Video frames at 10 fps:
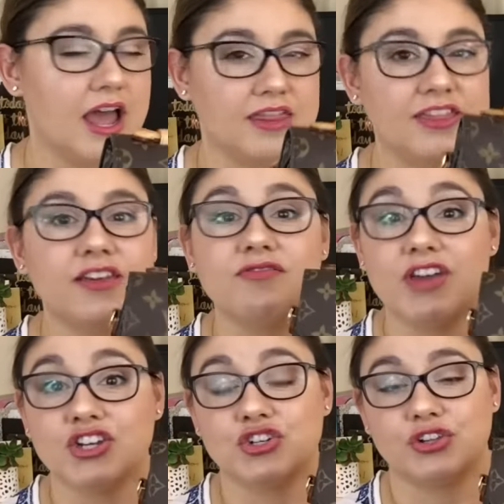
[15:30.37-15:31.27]
I think
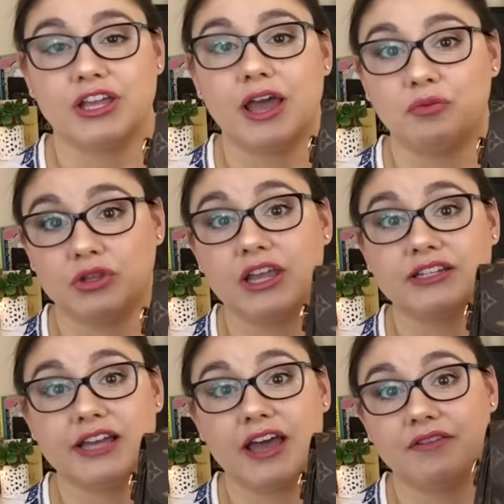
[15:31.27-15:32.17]
eventually I would
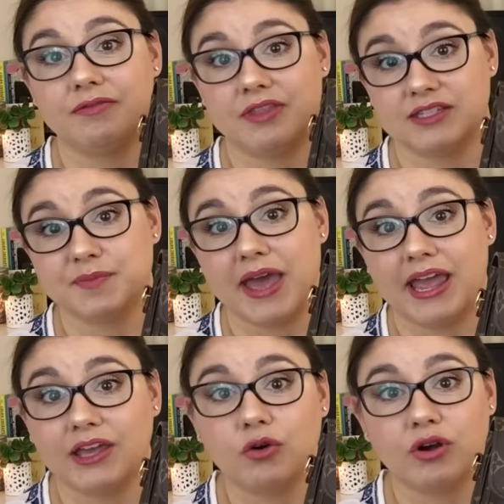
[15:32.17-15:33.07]
like to have this
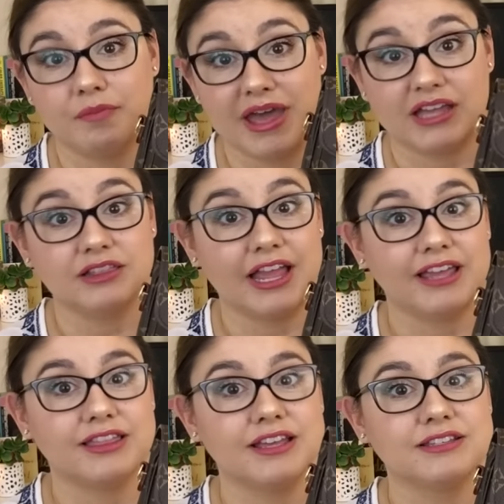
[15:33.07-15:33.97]
bag or a bag
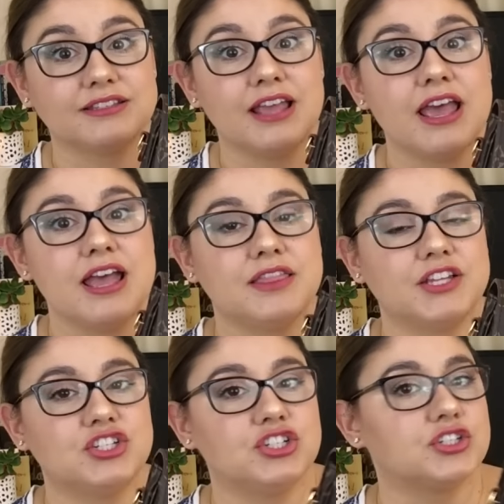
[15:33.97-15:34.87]
like this
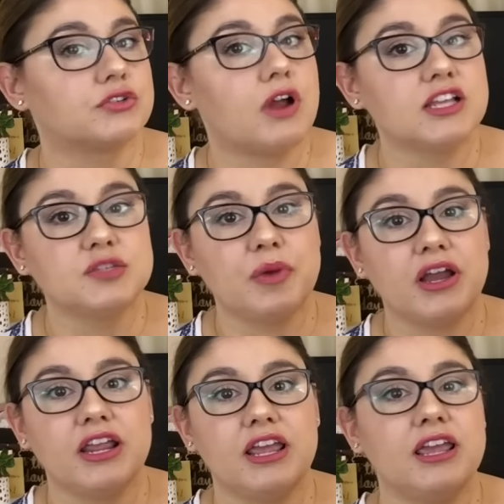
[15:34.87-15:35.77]
that's just
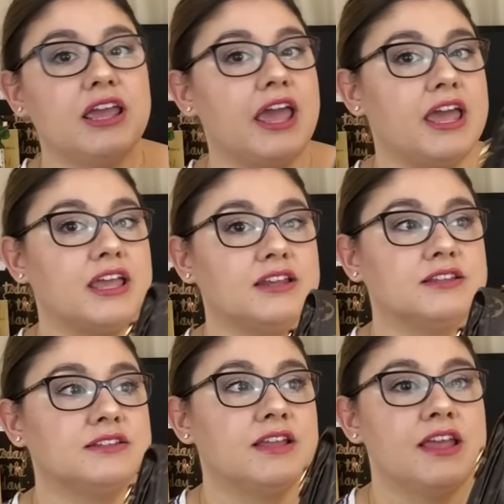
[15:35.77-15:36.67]
crossbody
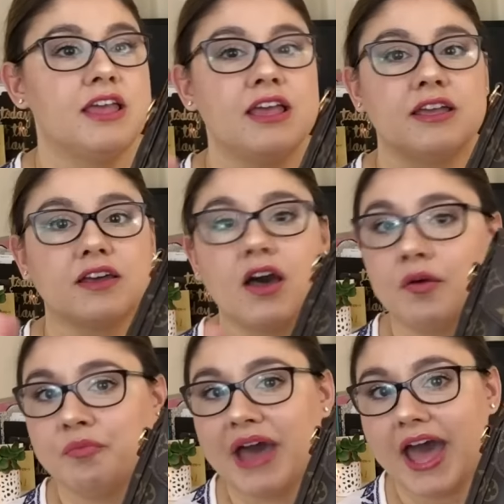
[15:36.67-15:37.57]
and
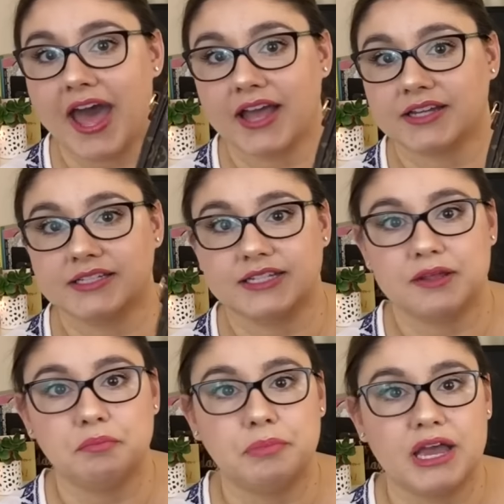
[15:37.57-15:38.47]
compact,
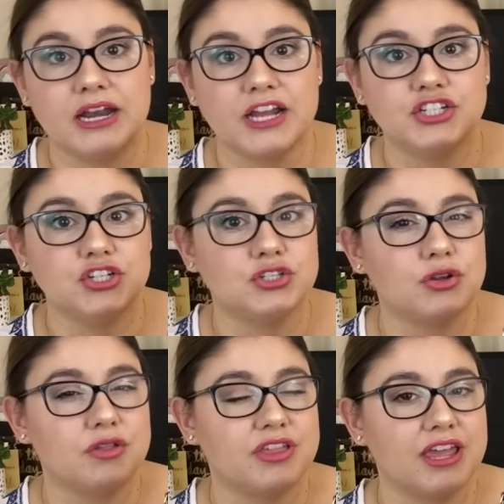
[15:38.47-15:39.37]
but I just
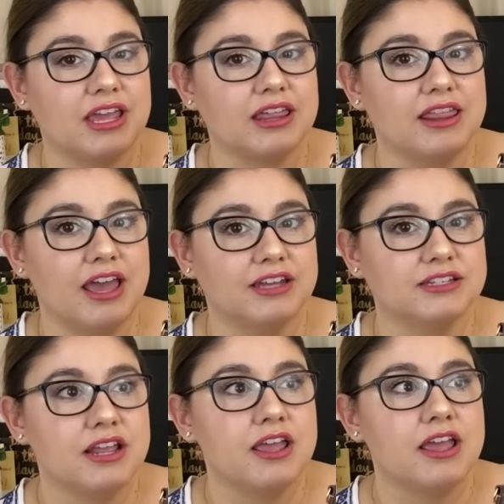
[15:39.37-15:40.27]
don't think
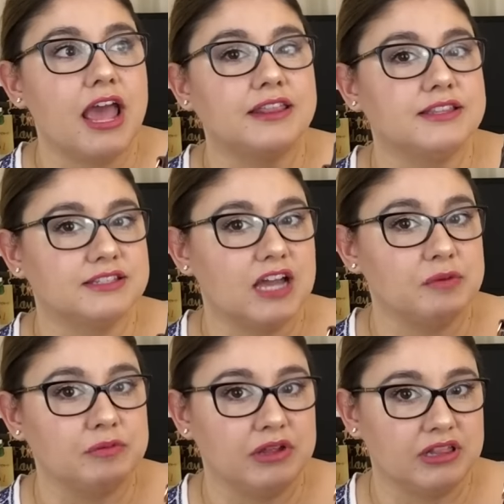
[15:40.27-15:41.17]
that at this
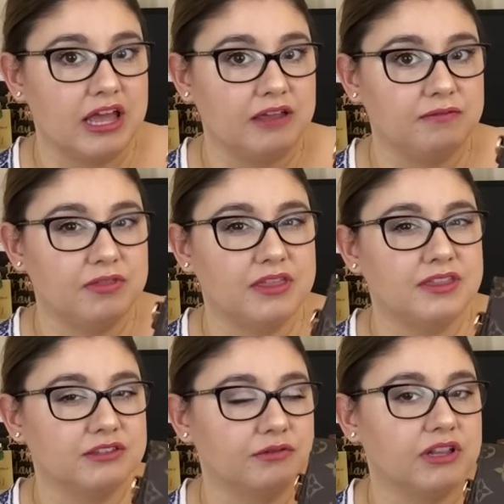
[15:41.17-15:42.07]
time in my life that
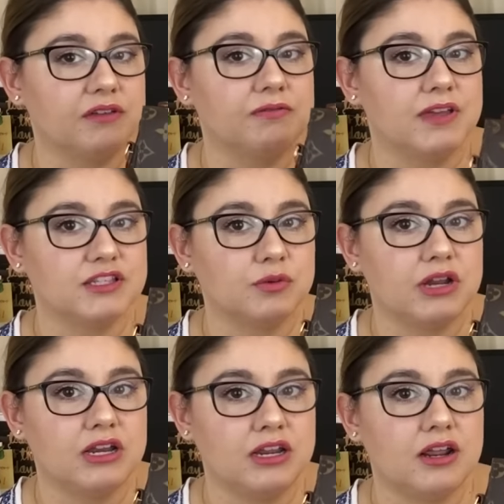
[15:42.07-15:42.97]
this really fits
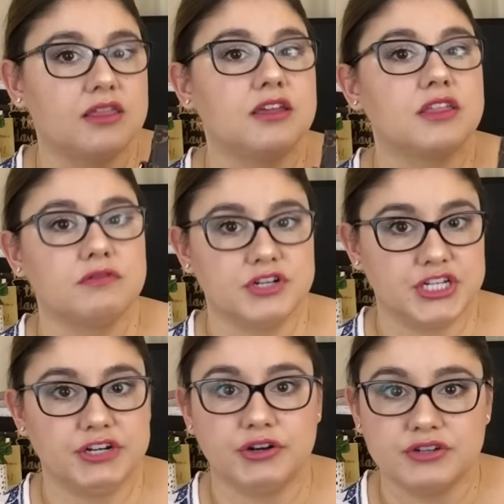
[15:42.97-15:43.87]
what I need. I think the
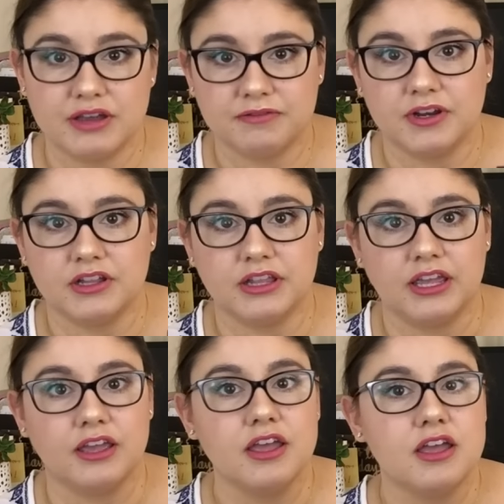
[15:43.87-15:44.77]
Retiro
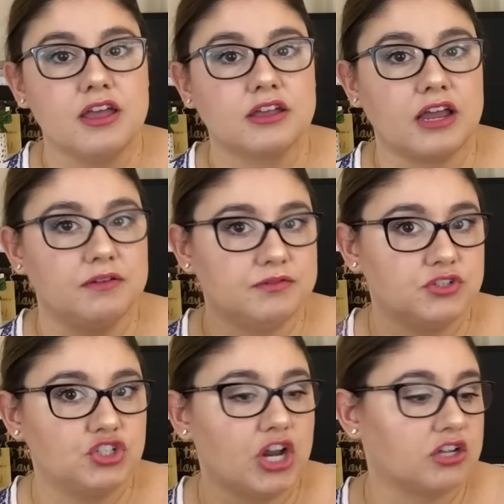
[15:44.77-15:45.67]
definitely kind of
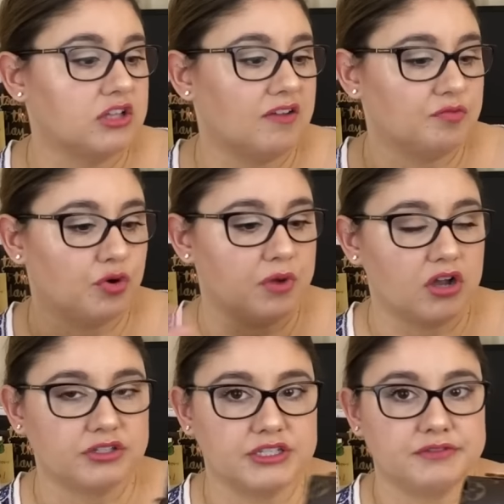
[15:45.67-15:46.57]
checks off more
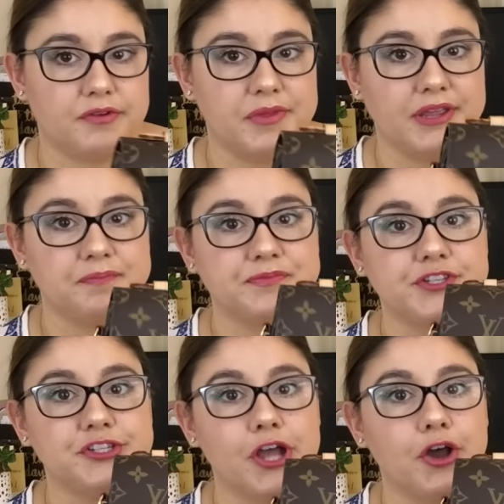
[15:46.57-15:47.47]
boxes for me.
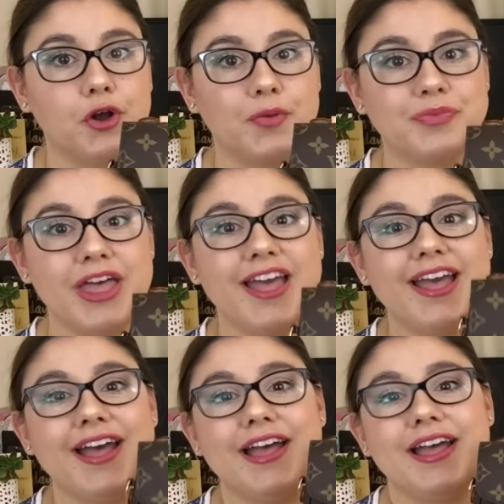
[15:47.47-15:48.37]
So
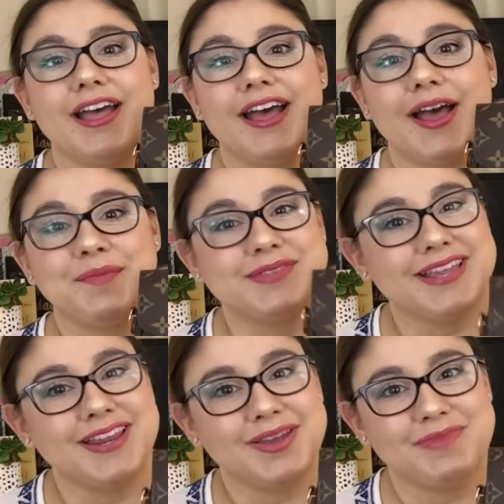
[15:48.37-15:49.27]
I'm
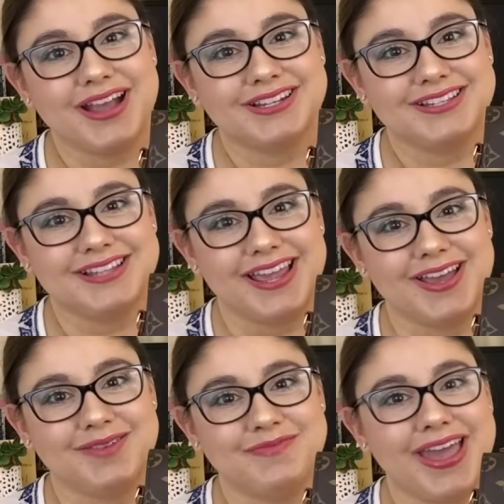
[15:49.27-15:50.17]
sending it back to
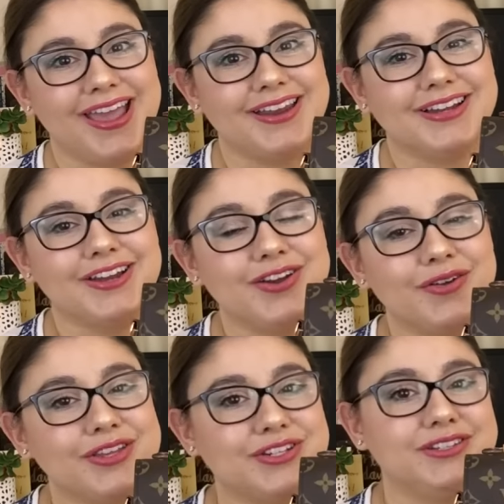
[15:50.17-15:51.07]
Sam, and I
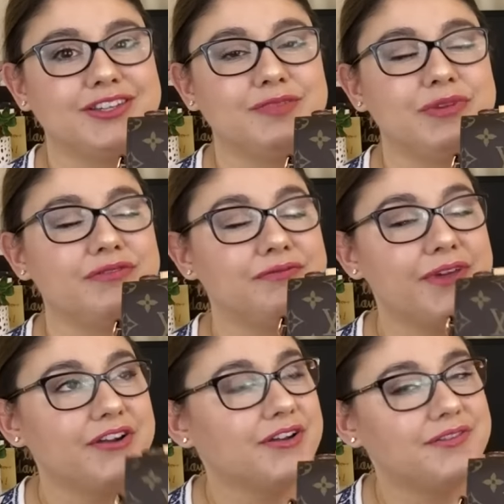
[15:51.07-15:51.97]
know that she's gonna be
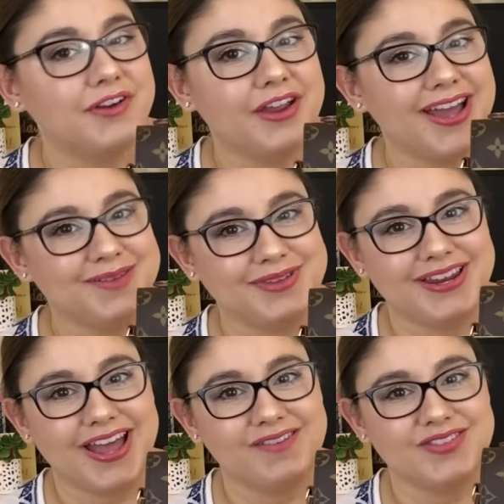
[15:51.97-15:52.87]
very, very happy
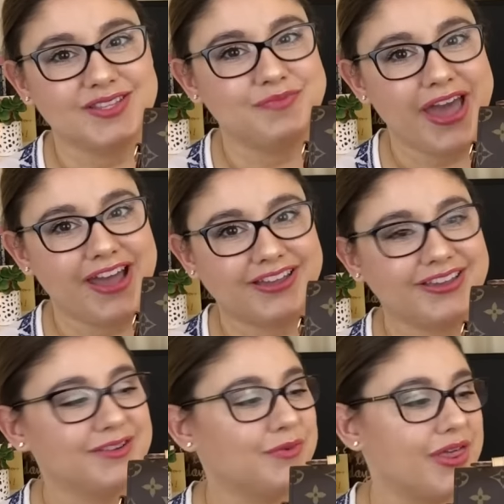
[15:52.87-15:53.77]
to have this back
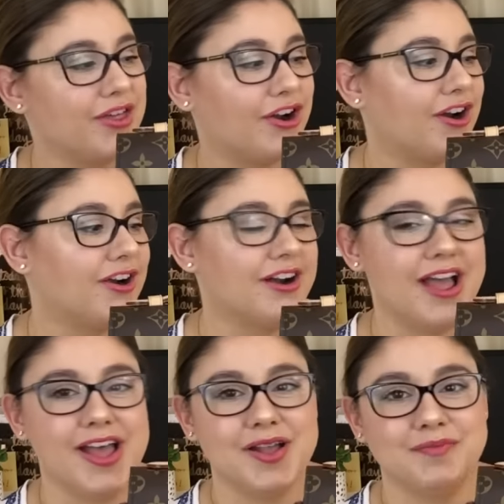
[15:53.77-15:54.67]
with her.
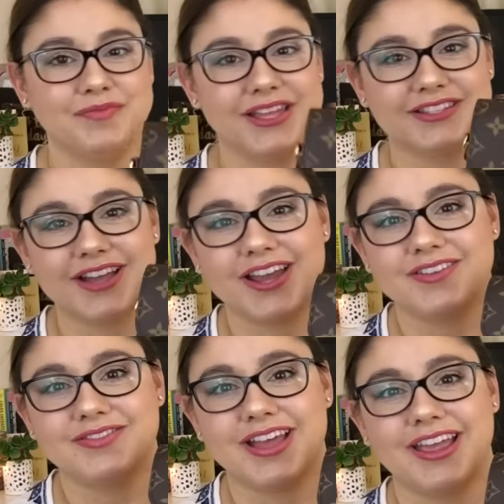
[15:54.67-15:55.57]
Um, it's kind
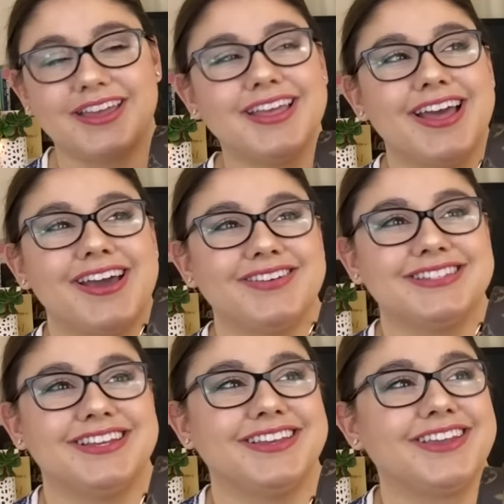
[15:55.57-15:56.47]
of like, I was
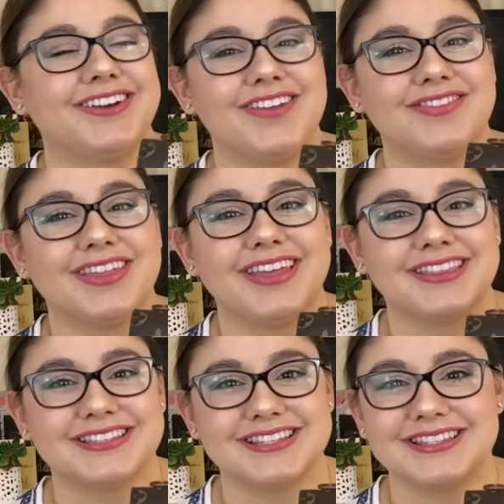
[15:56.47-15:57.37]
telling her, I feel like
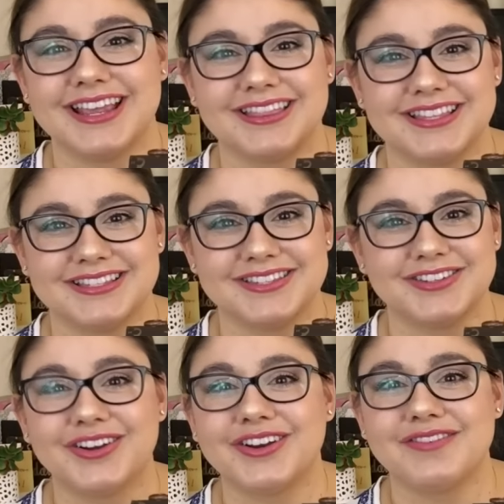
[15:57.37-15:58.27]
this is like the
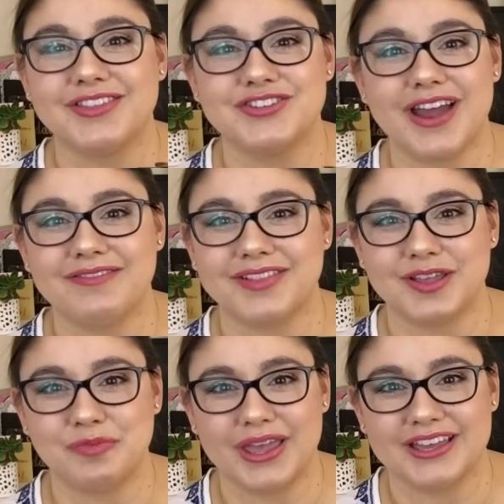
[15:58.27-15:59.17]
sisterhood of the
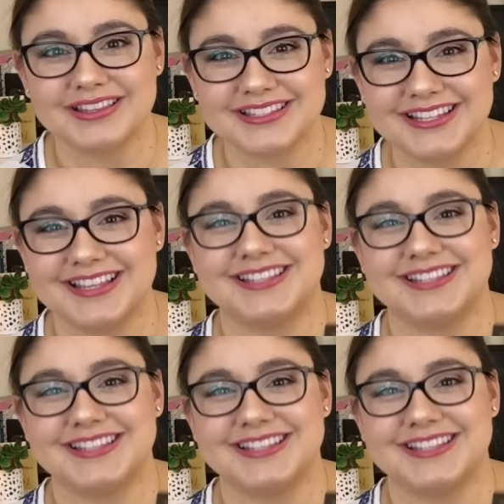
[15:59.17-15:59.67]
traveling pants.